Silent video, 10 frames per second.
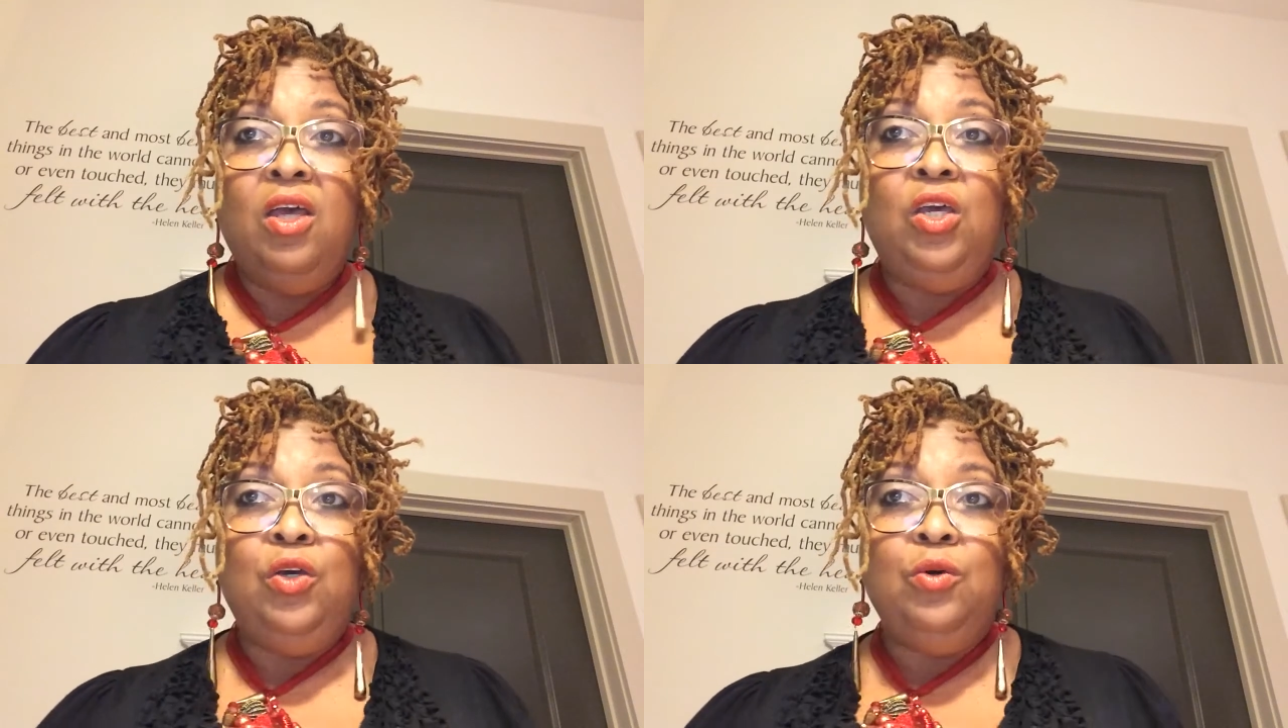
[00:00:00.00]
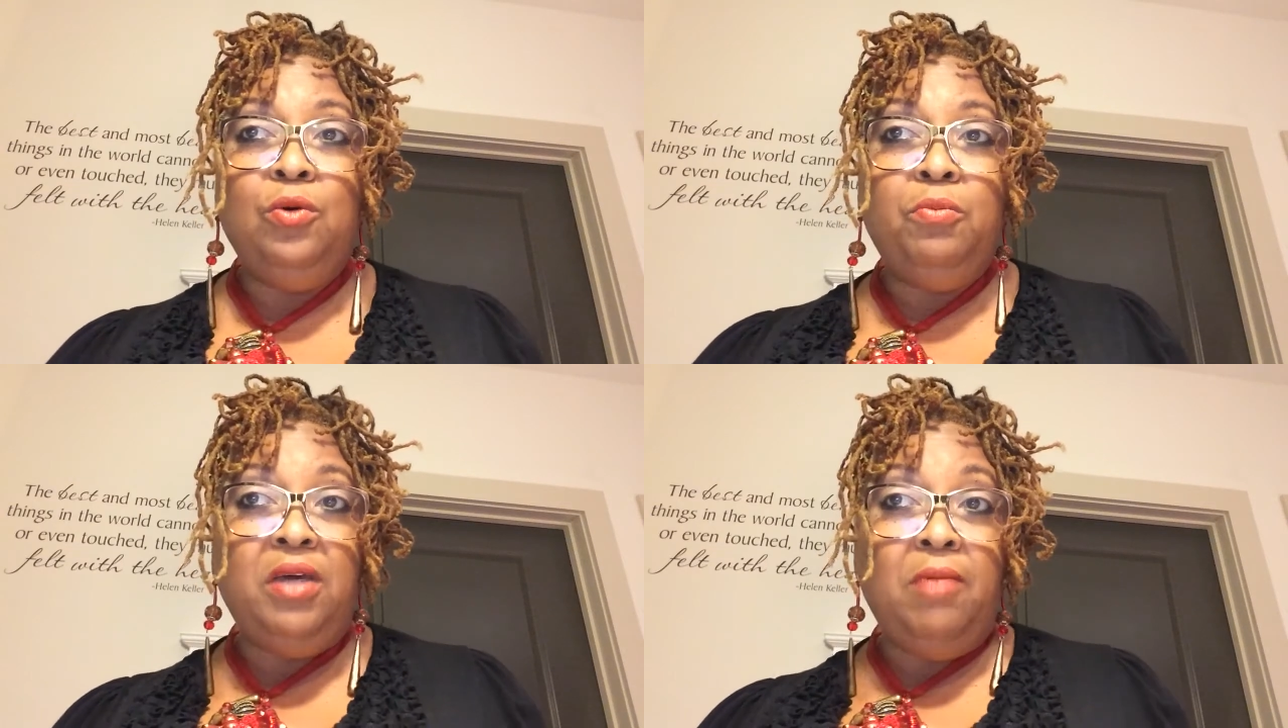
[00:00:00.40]
you
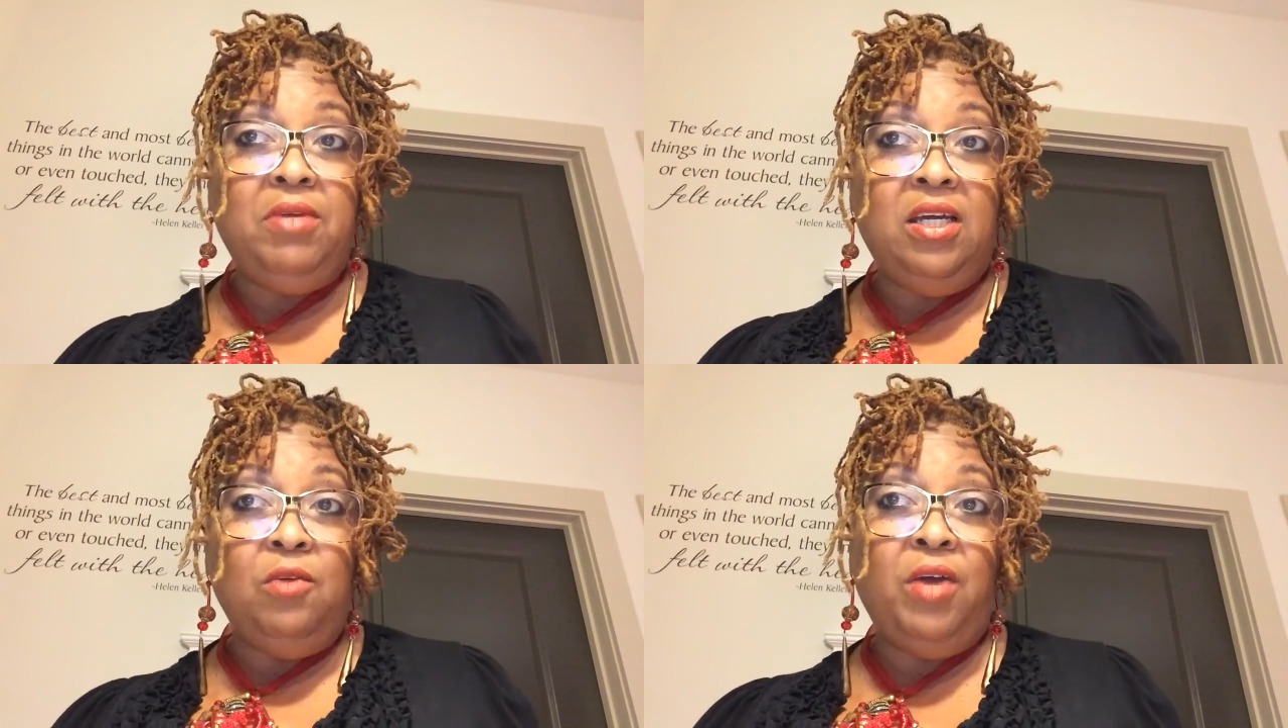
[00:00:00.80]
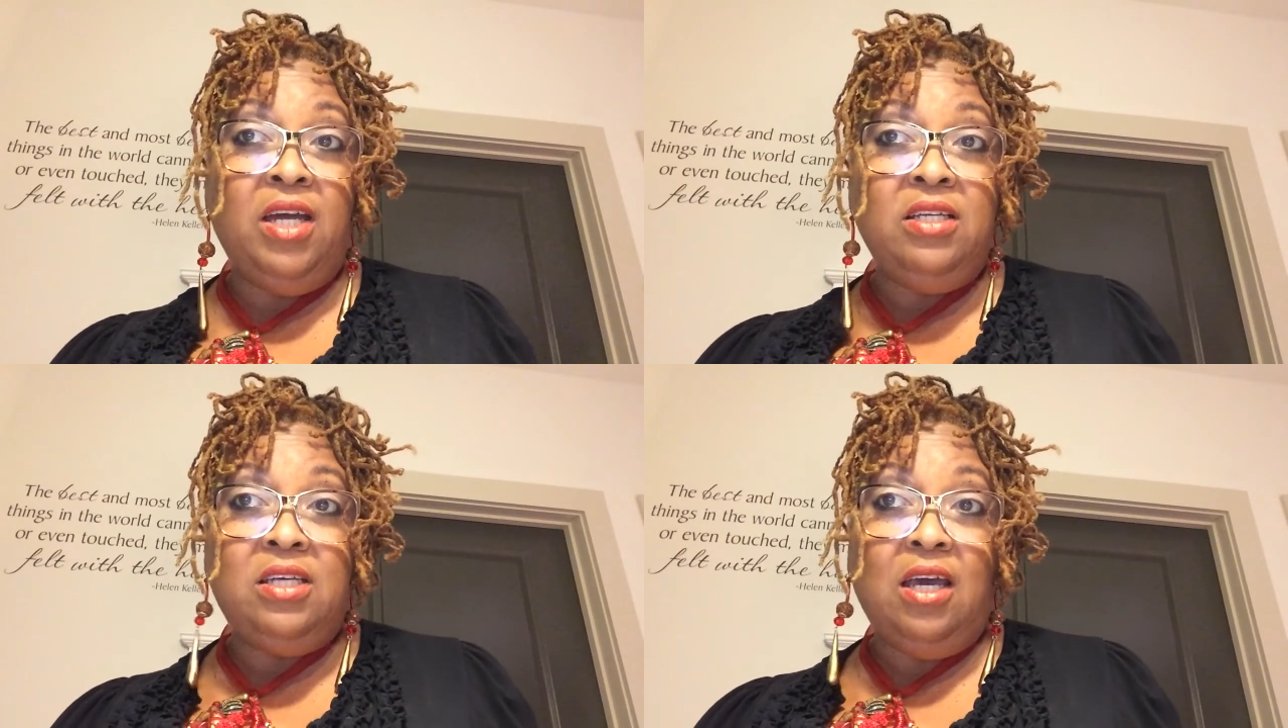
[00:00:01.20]
will be able to get a
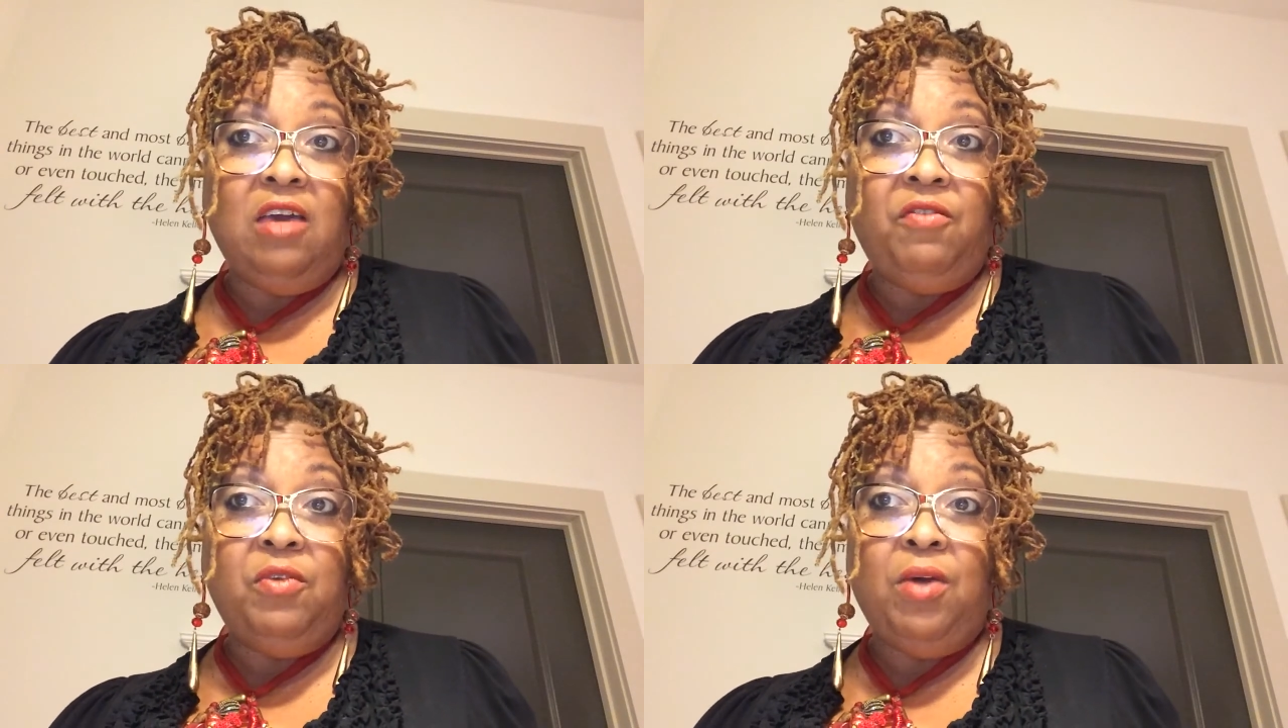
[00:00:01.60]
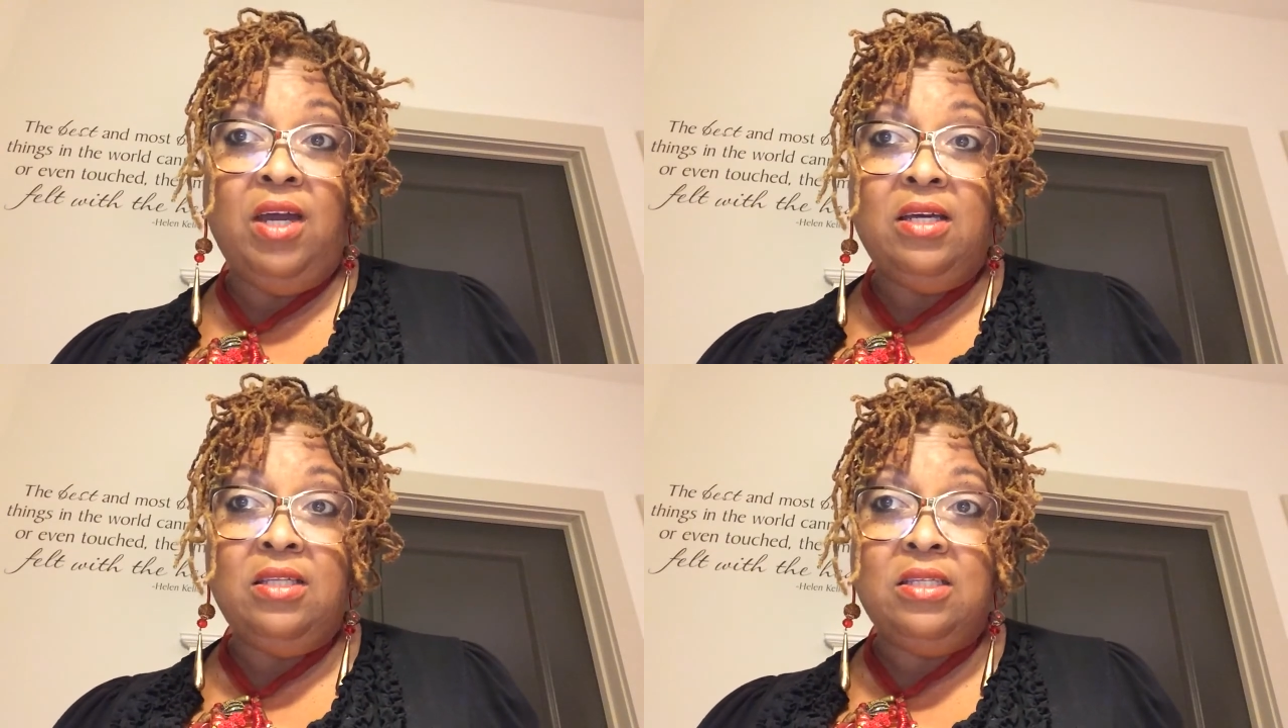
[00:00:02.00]
rain check if it
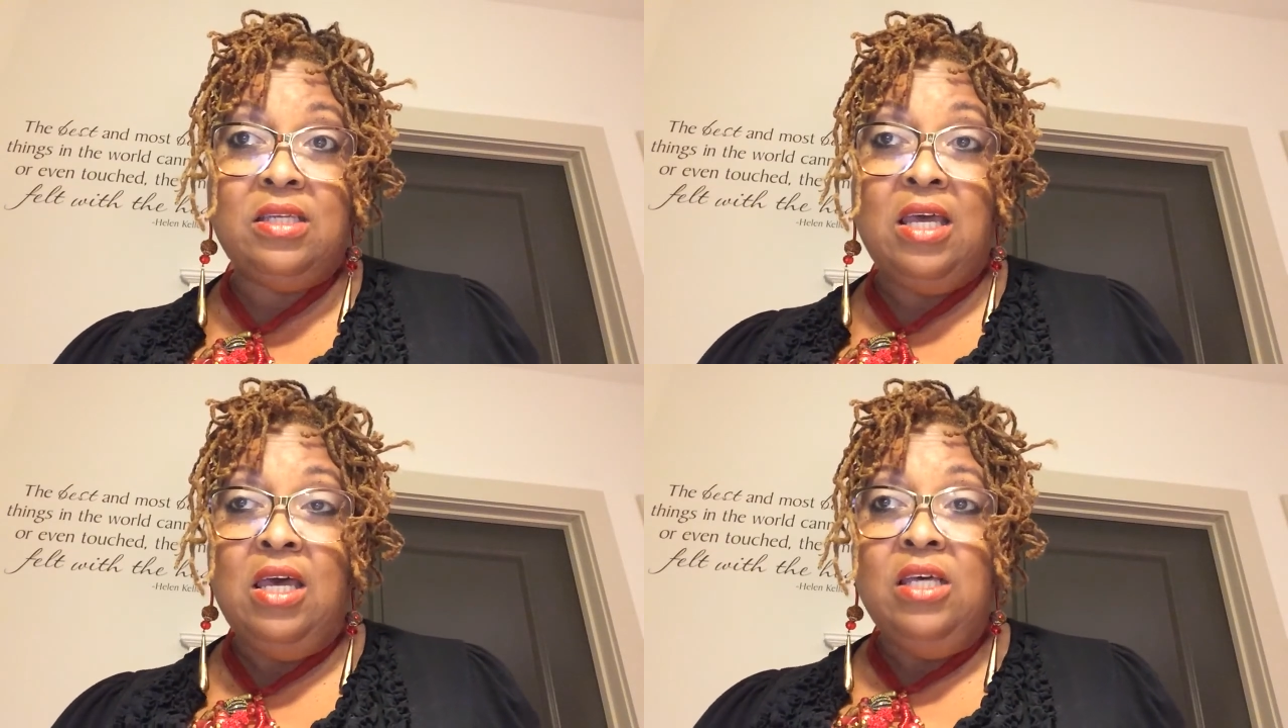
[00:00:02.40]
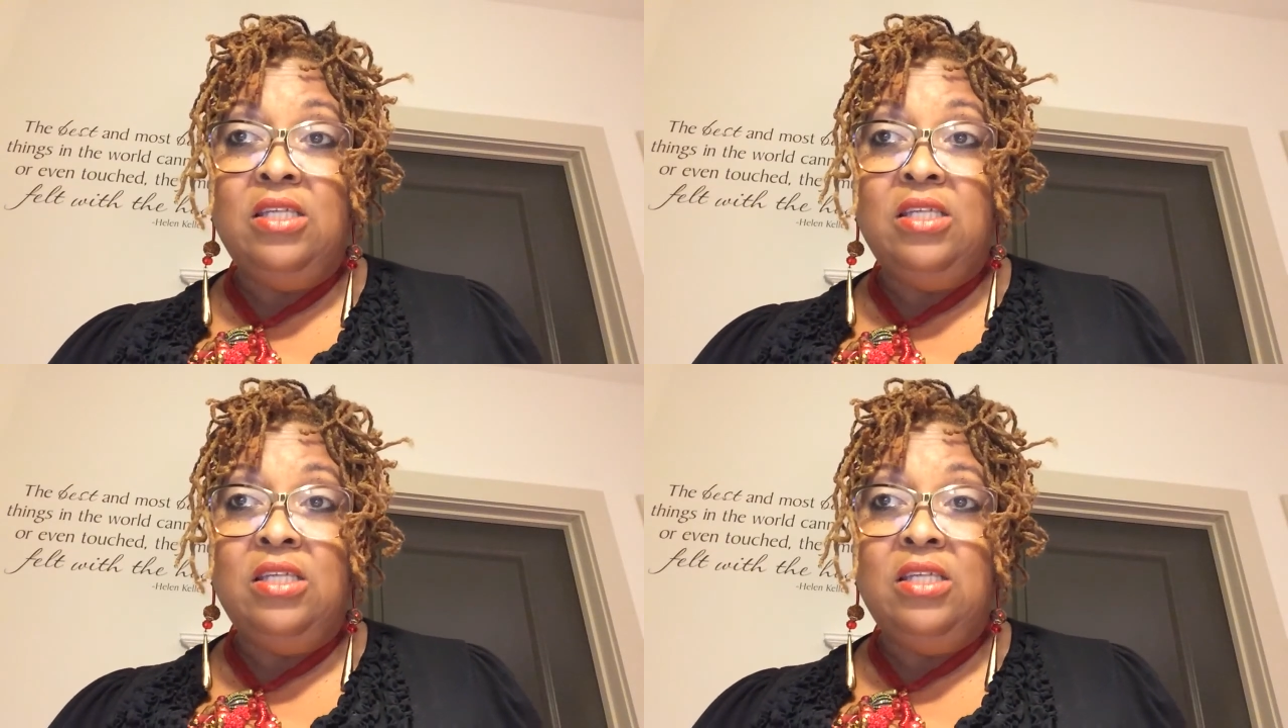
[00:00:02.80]
rains.